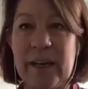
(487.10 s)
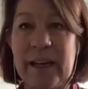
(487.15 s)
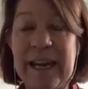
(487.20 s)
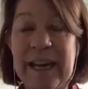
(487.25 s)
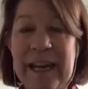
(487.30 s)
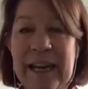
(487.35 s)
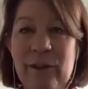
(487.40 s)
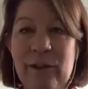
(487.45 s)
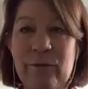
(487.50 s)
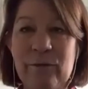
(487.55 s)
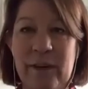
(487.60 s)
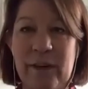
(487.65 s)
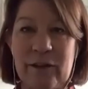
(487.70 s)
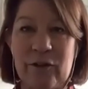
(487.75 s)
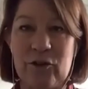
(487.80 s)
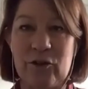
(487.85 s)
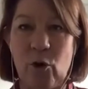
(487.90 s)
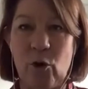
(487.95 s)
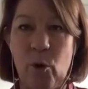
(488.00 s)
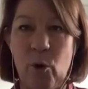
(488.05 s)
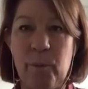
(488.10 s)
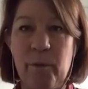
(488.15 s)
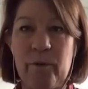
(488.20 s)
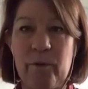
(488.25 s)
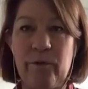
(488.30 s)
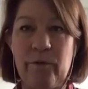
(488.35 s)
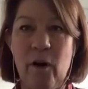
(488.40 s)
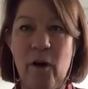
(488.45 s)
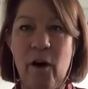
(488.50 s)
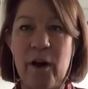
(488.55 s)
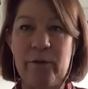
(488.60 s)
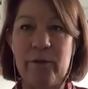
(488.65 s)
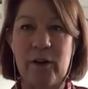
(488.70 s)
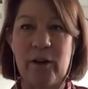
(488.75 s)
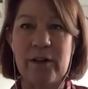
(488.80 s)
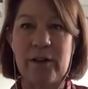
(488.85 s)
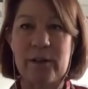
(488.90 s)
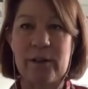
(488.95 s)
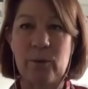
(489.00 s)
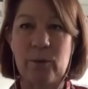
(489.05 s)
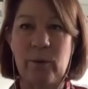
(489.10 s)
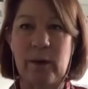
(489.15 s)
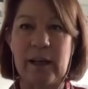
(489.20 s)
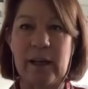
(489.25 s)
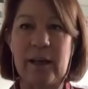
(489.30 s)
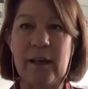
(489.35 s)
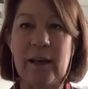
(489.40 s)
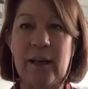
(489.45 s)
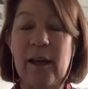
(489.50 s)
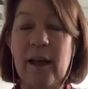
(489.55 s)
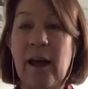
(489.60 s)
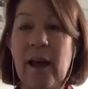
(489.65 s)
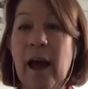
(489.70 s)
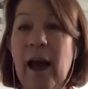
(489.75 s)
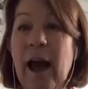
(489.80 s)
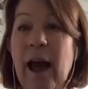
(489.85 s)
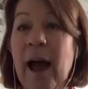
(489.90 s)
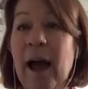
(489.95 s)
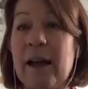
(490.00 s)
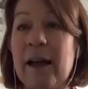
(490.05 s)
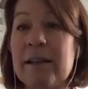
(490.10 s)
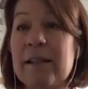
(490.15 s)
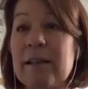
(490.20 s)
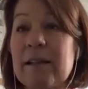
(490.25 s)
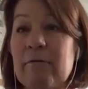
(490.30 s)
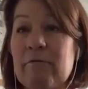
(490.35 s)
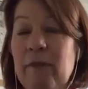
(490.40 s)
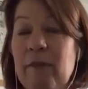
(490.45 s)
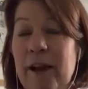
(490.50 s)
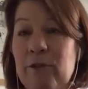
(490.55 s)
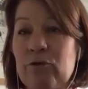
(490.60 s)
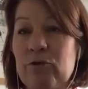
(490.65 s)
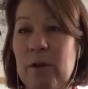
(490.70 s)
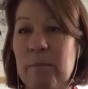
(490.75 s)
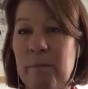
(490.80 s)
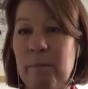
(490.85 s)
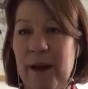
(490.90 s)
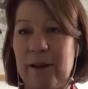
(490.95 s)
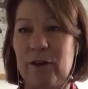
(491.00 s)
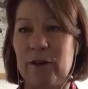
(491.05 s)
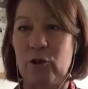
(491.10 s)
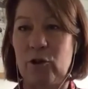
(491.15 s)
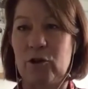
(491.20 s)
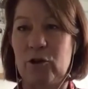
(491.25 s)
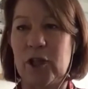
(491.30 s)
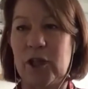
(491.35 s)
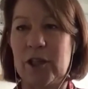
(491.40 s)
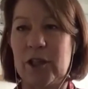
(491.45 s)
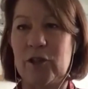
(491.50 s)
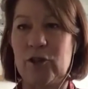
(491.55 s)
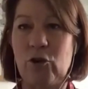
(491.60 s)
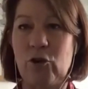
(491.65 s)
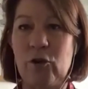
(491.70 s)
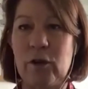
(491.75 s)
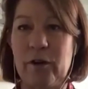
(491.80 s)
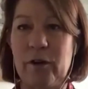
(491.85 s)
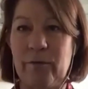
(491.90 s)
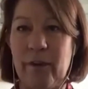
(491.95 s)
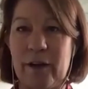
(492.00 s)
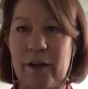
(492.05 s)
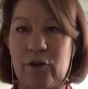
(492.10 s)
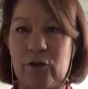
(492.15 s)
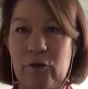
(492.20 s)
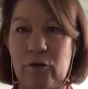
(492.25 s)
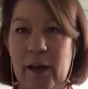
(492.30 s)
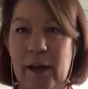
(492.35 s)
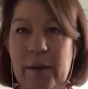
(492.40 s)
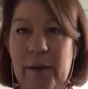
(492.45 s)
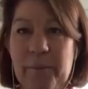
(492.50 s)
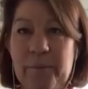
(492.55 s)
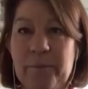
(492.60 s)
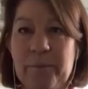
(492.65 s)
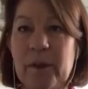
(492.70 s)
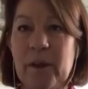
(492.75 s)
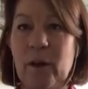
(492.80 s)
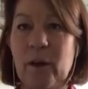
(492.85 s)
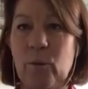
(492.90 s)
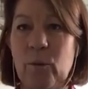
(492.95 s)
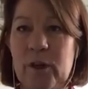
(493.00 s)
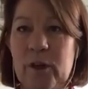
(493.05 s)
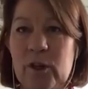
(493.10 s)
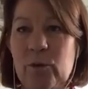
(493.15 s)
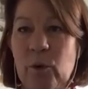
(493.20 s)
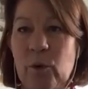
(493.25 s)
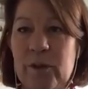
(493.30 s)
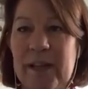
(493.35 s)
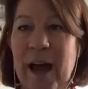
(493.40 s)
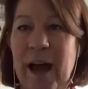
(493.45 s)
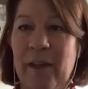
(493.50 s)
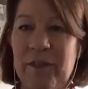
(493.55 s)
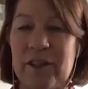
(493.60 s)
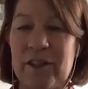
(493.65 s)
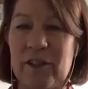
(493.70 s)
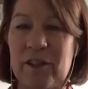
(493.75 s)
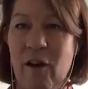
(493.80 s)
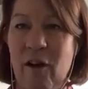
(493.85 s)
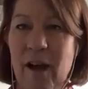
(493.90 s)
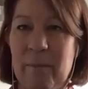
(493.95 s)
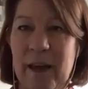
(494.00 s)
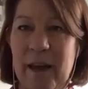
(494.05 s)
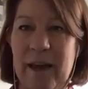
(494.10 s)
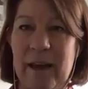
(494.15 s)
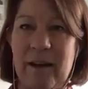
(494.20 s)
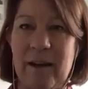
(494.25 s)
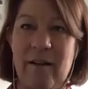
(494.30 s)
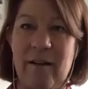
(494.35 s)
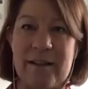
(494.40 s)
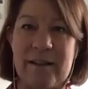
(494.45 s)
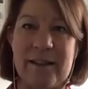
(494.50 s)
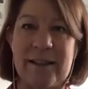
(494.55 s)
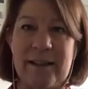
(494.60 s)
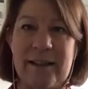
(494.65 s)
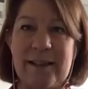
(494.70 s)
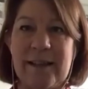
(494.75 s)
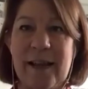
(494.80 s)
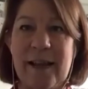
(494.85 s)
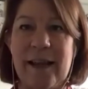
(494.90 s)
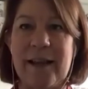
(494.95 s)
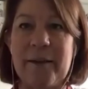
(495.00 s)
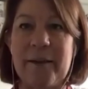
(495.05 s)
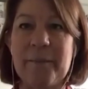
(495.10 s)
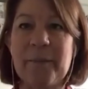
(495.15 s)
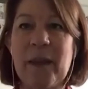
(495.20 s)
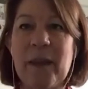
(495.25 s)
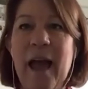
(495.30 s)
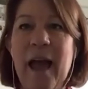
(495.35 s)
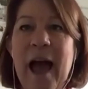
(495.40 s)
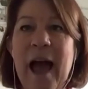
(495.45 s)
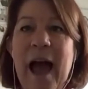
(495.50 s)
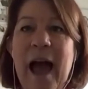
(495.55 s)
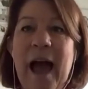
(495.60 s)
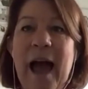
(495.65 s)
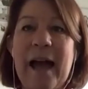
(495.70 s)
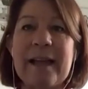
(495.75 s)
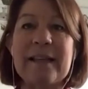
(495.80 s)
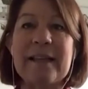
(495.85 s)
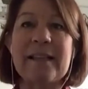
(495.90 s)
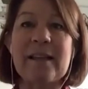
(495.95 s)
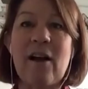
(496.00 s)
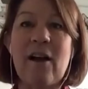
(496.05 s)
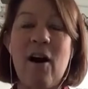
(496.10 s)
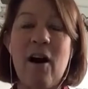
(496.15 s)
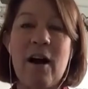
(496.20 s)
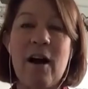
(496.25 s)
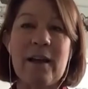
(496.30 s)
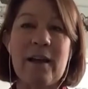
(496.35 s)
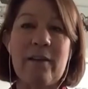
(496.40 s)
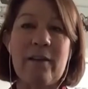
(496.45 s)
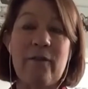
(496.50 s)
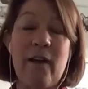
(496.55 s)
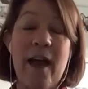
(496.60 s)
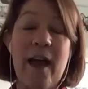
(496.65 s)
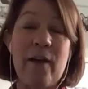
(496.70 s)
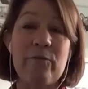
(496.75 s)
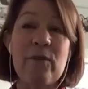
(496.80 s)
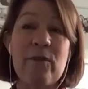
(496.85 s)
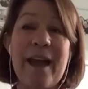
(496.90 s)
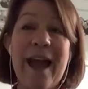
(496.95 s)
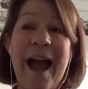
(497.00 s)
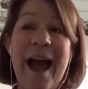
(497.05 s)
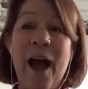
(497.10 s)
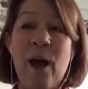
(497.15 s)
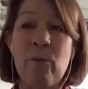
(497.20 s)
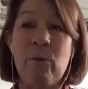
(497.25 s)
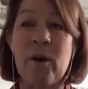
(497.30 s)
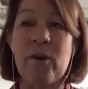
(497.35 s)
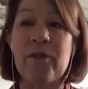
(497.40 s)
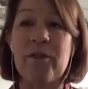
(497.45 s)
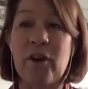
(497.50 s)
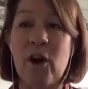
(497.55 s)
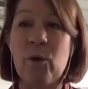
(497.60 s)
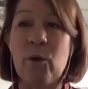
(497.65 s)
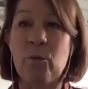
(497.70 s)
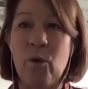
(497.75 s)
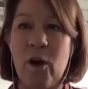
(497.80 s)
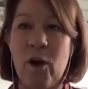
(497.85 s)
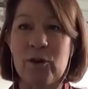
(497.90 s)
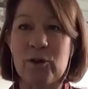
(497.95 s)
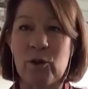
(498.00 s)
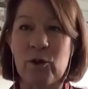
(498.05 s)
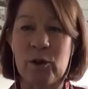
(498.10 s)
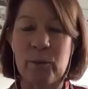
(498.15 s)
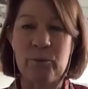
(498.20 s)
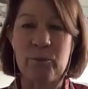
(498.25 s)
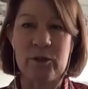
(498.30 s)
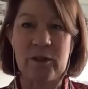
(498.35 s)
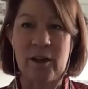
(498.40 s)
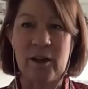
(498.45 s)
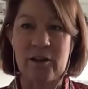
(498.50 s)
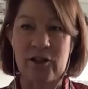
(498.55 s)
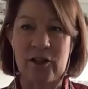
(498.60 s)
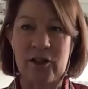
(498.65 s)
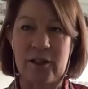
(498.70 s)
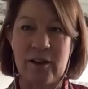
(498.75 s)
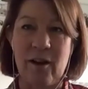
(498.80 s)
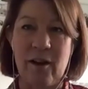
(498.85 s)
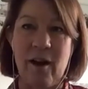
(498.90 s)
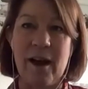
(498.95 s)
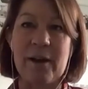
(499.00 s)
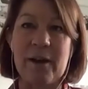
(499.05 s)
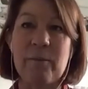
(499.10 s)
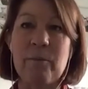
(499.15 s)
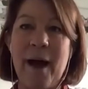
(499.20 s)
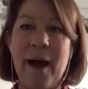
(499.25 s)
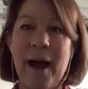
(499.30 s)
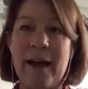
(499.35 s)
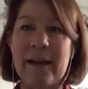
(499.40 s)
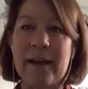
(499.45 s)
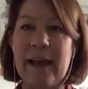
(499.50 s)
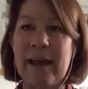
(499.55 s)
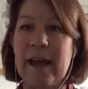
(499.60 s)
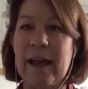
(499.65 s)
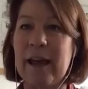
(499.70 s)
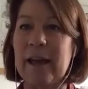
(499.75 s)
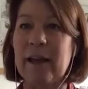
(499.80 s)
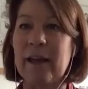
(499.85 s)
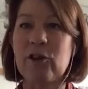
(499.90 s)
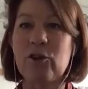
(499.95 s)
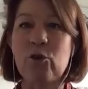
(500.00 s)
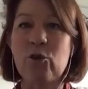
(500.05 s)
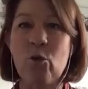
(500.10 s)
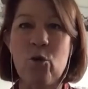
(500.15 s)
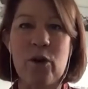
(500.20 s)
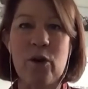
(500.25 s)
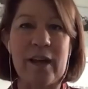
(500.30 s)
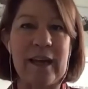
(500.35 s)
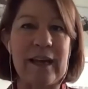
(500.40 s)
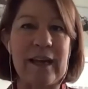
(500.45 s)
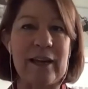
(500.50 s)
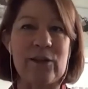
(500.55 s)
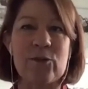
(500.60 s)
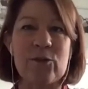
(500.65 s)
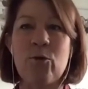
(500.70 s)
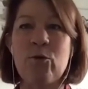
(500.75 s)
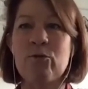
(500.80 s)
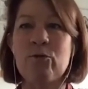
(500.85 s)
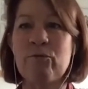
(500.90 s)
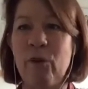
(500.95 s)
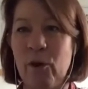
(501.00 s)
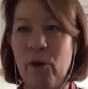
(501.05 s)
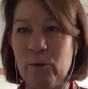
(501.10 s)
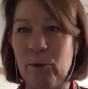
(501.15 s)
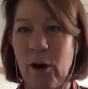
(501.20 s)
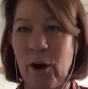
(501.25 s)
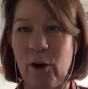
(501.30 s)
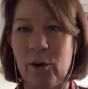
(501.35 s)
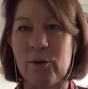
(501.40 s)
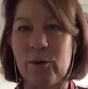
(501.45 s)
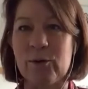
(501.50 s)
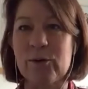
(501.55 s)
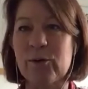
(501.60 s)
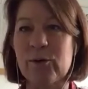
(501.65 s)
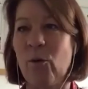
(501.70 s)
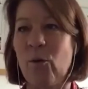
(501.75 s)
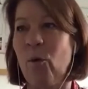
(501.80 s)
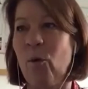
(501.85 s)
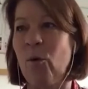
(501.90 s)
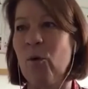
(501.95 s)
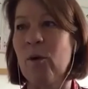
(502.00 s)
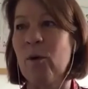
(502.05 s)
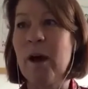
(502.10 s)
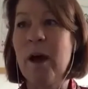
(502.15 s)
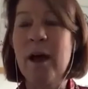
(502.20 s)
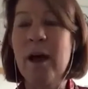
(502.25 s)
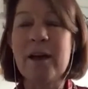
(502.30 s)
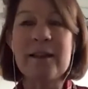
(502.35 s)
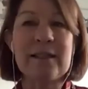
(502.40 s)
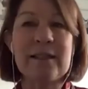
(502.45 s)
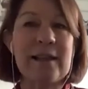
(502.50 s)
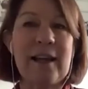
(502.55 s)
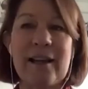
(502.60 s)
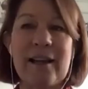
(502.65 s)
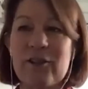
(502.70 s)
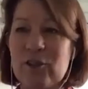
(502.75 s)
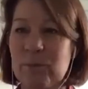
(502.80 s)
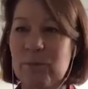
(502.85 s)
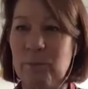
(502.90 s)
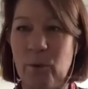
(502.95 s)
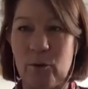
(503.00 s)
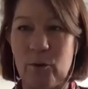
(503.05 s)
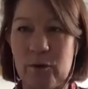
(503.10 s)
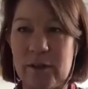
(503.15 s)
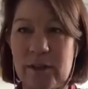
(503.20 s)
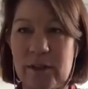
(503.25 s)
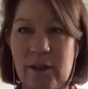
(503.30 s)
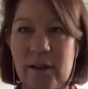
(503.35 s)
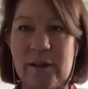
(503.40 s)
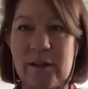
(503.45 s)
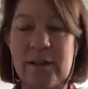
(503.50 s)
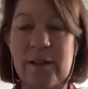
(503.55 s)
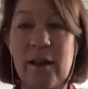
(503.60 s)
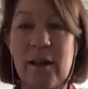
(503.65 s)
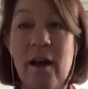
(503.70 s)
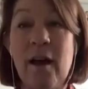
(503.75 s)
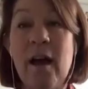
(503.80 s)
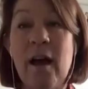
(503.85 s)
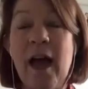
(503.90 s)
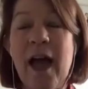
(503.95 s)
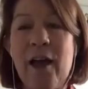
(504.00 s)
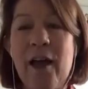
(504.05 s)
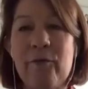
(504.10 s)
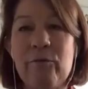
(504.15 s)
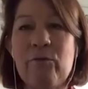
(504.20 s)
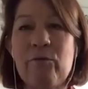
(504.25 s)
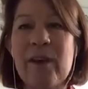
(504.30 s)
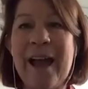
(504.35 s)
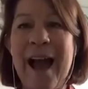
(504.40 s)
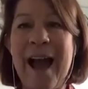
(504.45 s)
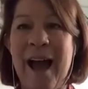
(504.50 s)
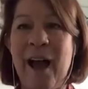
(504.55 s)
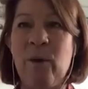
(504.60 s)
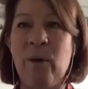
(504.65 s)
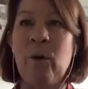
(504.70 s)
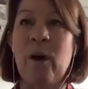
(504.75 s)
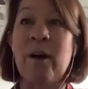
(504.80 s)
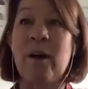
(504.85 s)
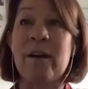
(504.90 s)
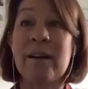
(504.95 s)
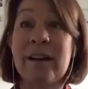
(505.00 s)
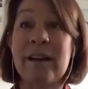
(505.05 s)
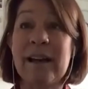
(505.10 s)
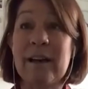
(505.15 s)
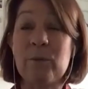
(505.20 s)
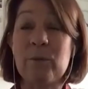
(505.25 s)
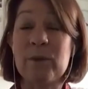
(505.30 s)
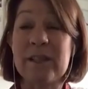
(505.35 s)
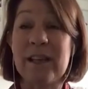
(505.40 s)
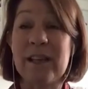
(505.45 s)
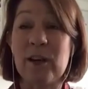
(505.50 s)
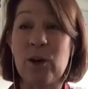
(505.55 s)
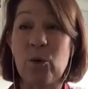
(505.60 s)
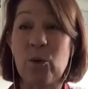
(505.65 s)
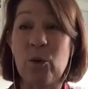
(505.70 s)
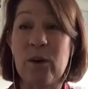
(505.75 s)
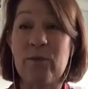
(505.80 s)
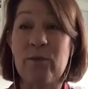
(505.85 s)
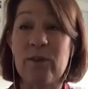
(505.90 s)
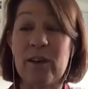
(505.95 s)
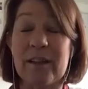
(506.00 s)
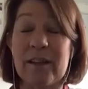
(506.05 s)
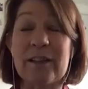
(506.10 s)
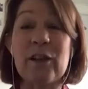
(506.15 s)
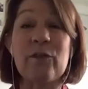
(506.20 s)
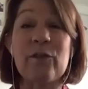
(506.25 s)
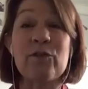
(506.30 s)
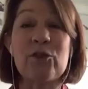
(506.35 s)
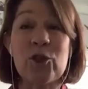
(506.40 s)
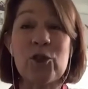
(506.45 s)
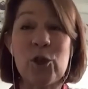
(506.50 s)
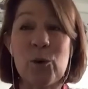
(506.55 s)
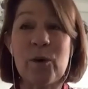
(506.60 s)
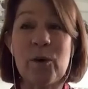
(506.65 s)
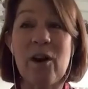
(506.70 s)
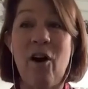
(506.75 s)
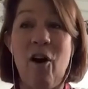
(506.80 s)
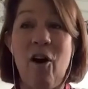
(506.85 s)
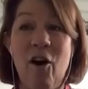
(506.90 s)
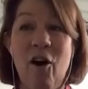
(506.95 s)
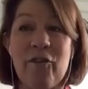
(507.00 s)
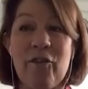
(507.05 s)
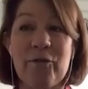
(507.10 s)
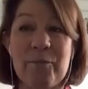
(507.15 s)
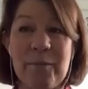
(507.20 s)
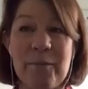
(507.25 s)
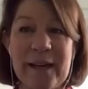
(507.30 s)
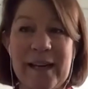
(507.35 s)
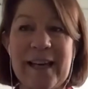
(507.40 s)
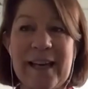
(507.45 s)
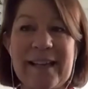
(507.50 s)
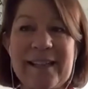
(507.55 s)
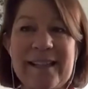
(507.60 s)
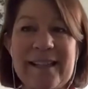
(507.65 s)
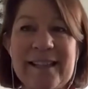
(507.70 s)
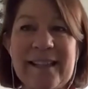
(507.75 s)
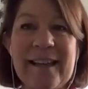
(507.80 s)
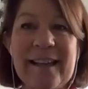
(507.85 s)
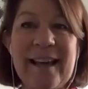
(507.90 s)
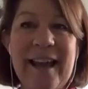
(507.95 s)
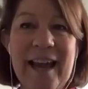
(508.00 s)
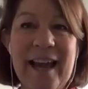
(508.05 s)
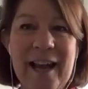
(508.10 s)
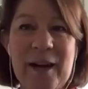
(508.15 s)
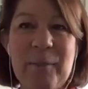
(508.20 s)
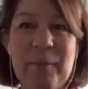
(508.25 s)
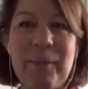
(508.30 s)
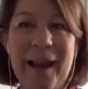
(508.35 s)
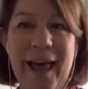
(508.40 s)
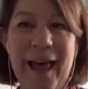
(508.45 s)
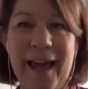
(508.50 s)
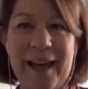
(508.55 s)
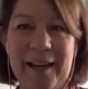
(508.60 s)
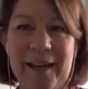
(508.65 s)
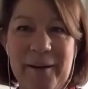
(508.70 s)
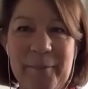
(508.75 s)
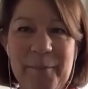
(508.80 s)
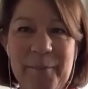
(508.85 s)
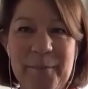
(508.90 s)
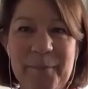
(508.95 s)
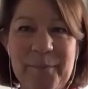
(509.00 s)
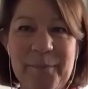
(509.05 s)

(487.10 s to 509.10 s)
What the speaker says: an evening job 5 nights a week at Rowntree Mackintosh's, the chocolate factory, which was at the time in our city. And for every hour that I worked on the production line, packing Yorkies or Rolos or selection boxes, every hour was the equivalent of 2.5 minutes in a plane.